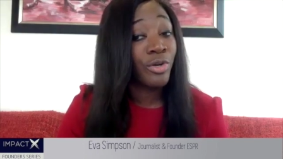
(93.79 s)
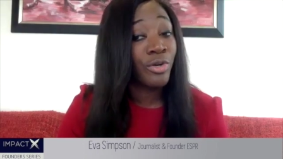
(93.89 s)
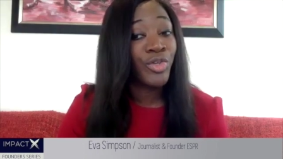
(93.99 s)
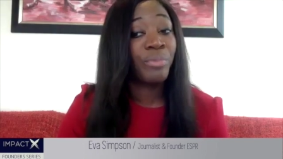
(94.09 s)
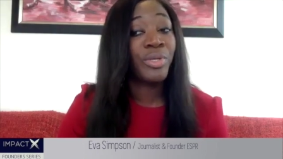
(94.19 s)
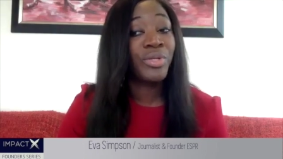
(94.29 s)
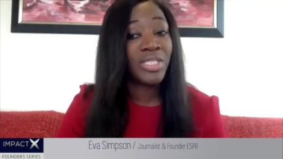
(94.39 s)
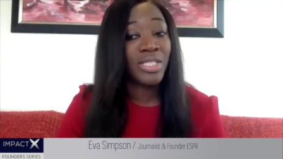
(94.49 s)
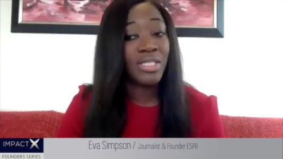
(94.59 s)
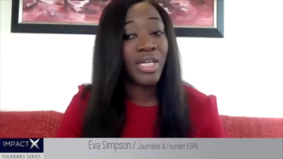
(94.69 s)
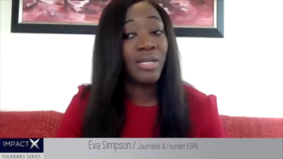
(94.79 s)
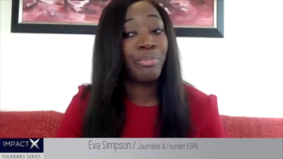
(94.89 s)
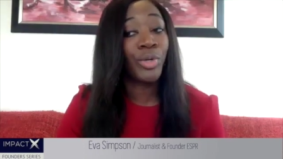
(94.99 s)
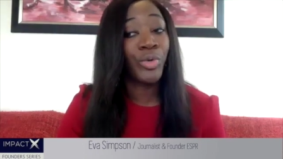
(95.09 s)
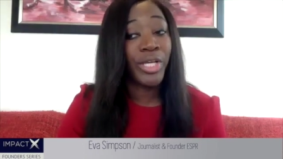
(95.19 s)
communities can
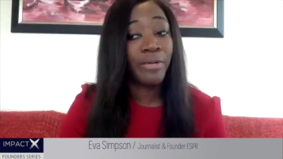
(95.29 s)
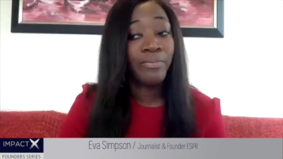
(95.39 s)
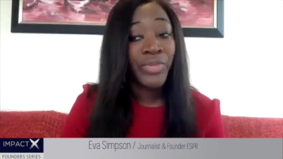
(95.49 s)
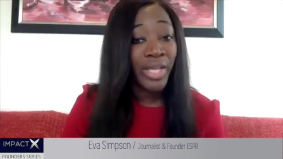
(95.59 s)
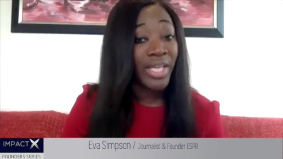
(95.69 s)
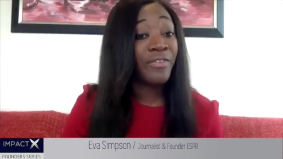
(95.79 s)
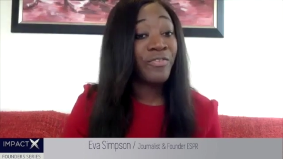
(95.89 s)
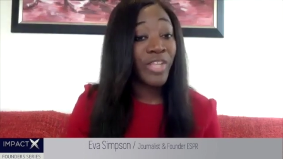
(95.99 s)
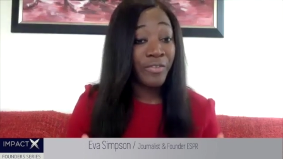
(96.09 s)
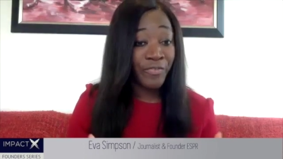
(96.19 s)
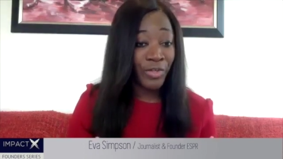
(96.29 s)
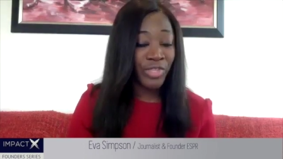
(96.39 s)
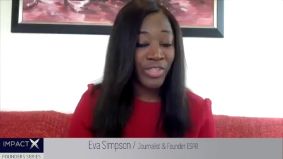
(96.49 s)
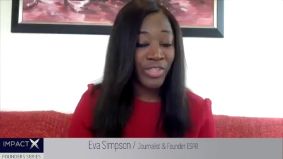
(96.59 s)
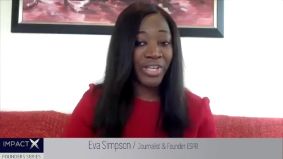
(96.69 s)
employ if they feel
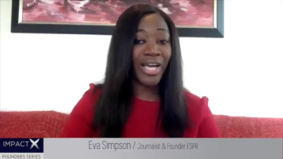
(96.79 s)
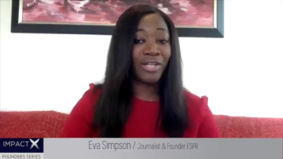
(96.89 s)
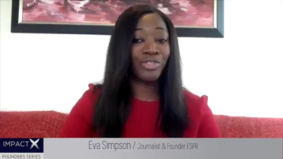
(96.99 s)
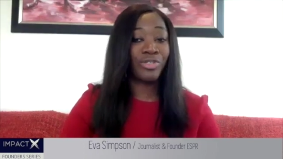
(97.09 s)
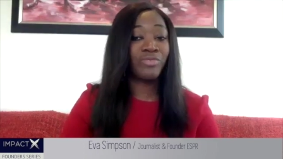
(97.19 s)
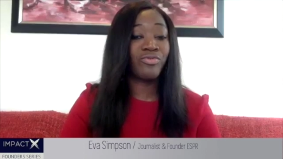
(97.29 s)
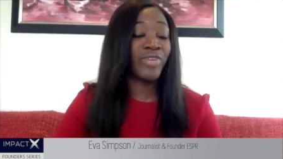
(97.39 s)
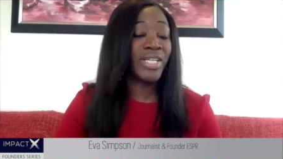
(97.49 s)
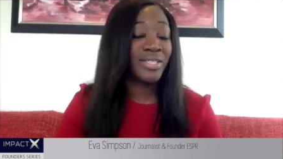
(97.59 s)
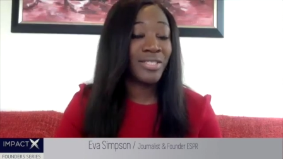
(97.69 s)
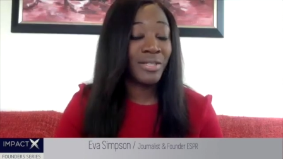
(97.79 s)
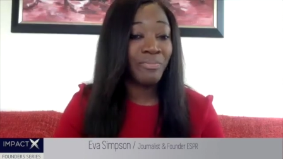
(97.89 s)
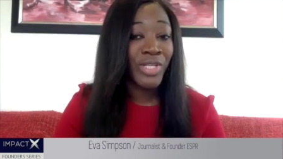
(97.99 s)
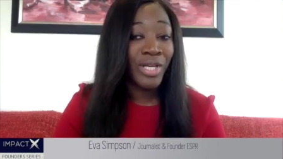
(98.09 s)
that they're encountering racism.